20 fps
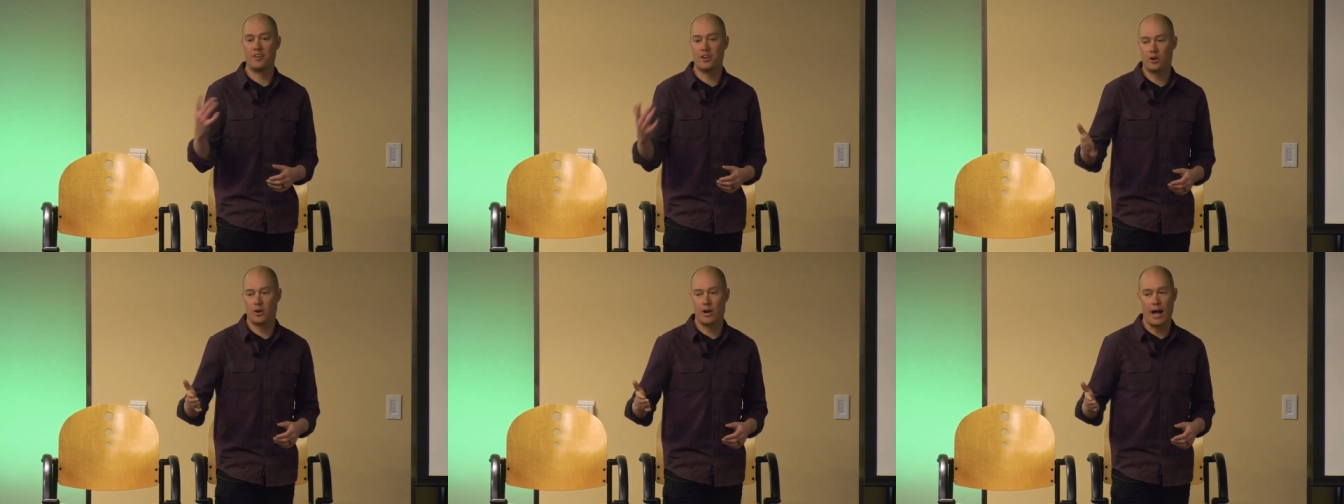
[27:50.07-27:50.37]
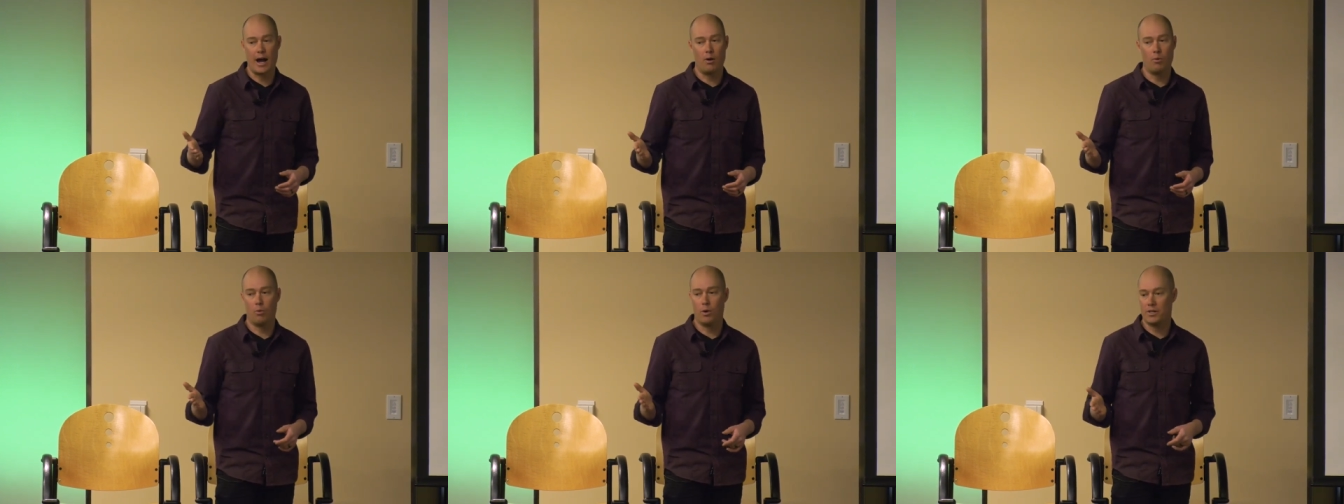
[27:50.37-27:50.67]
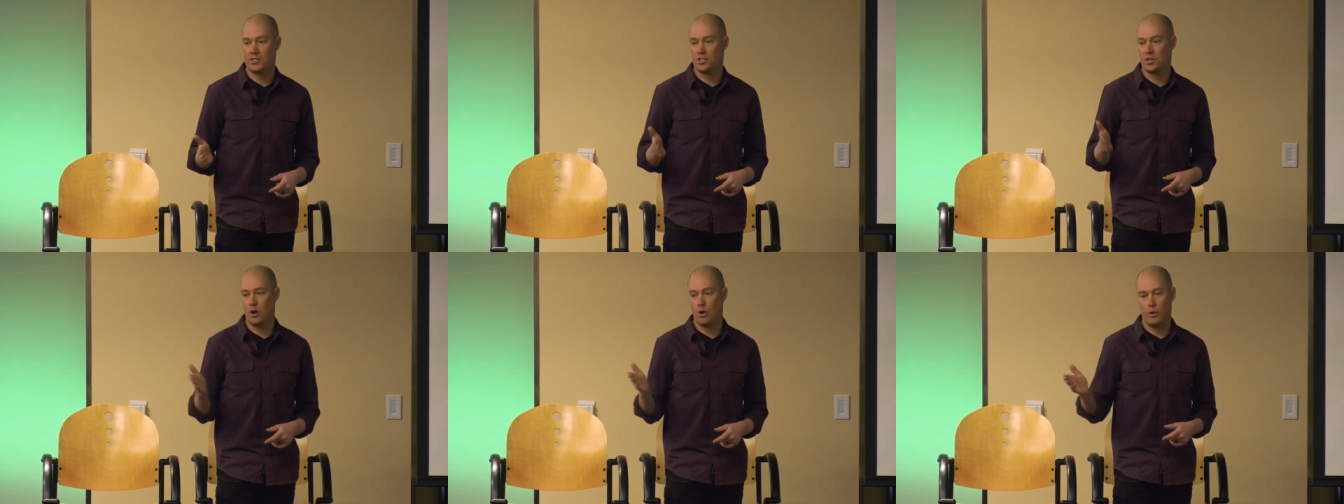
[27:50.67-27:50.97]
figure out
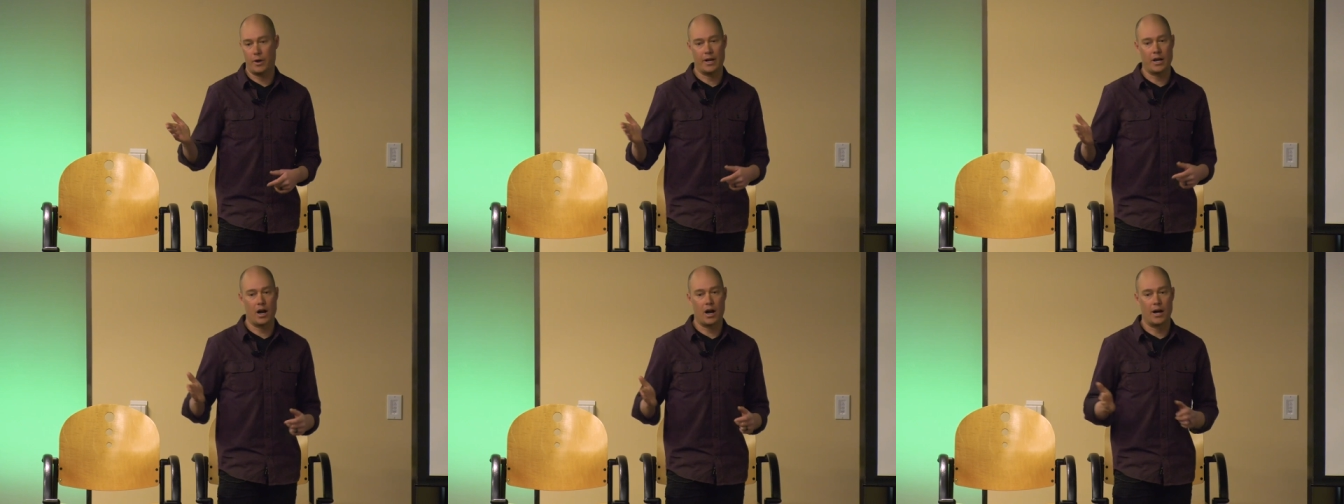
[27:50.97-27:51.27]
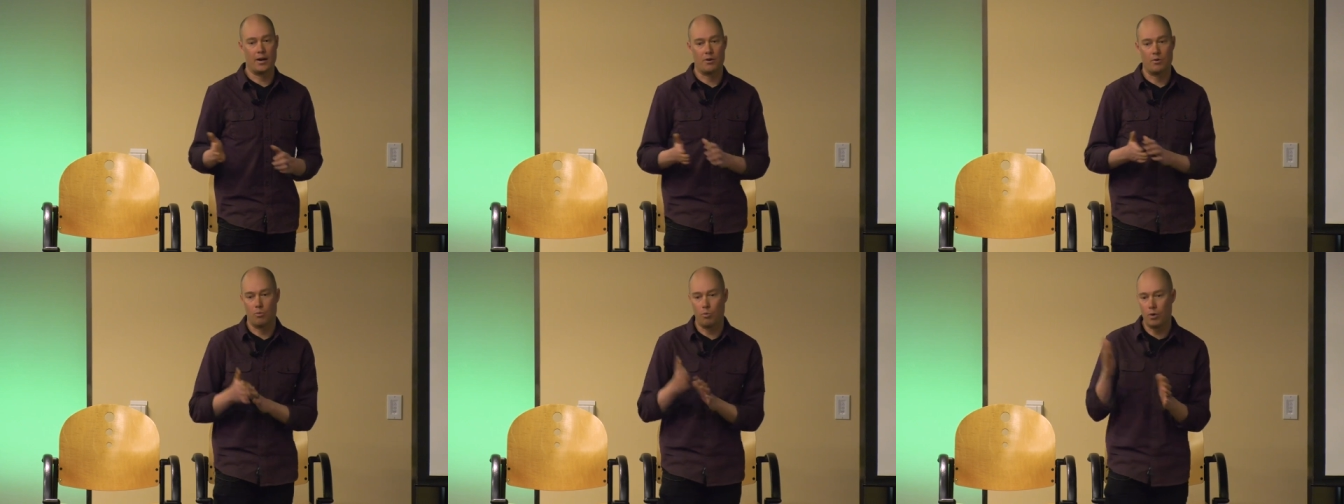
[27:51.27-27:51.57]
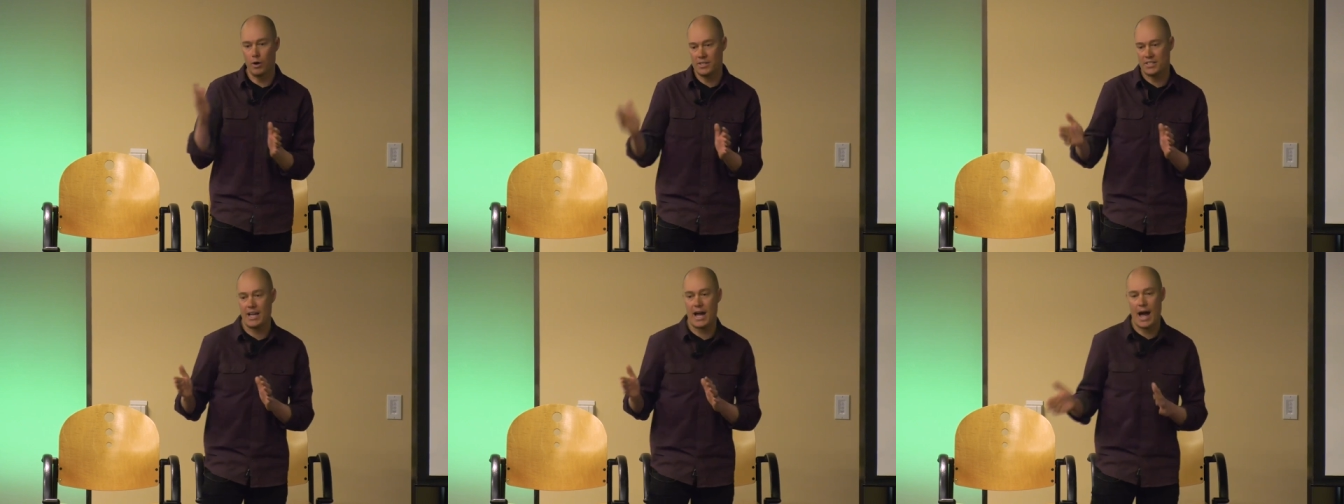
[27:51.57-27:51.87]
what's going on,
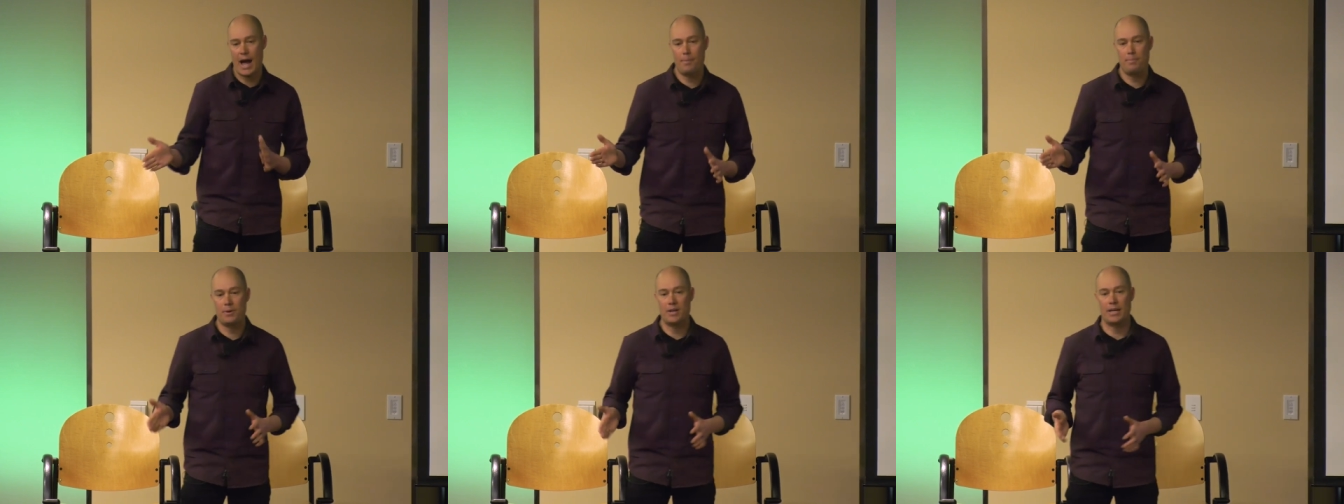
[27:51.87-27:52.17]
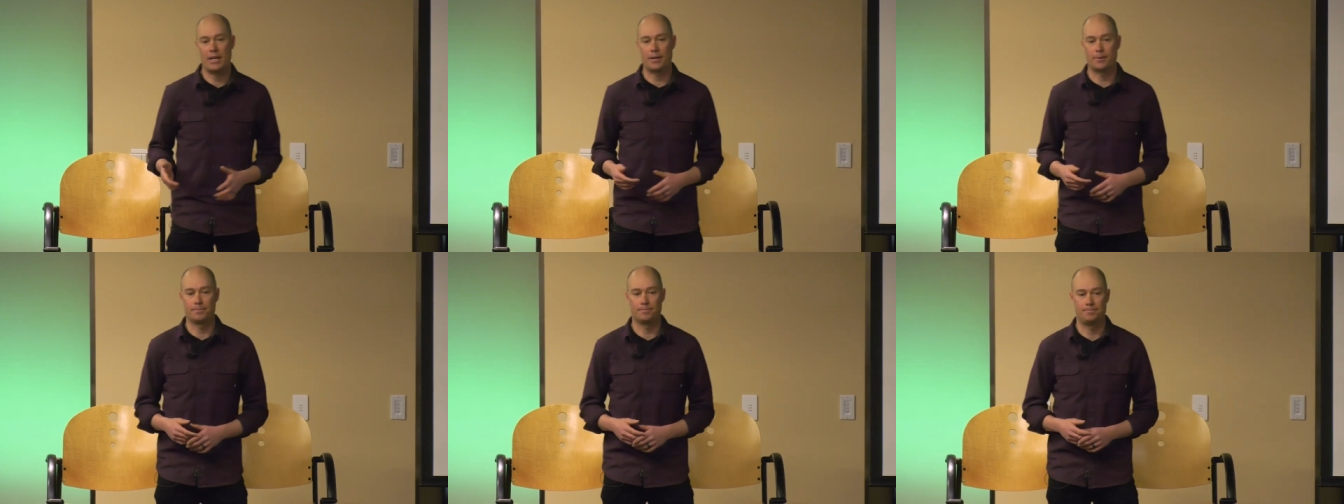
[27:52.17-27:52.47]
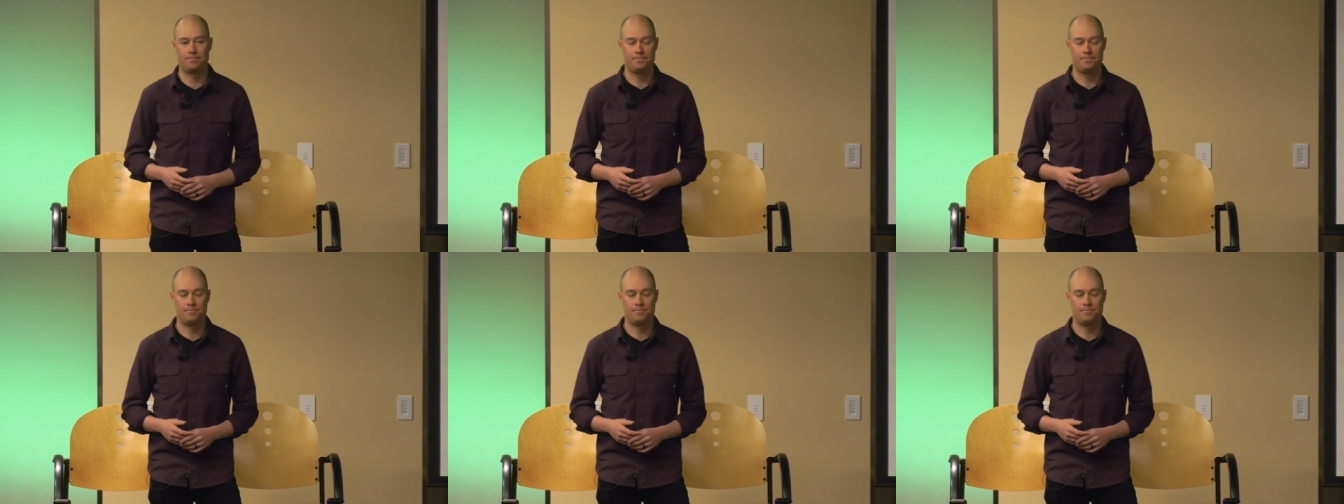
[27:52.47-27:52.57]
what's happening.